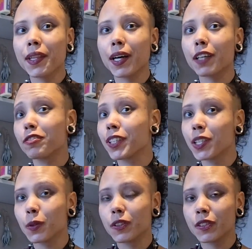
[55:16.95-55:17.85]
that I
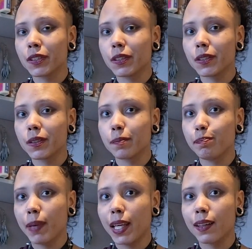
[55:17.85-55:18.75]
really want to
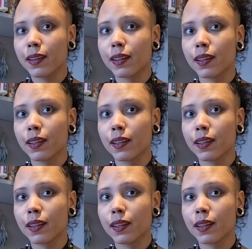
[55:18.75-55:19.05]
make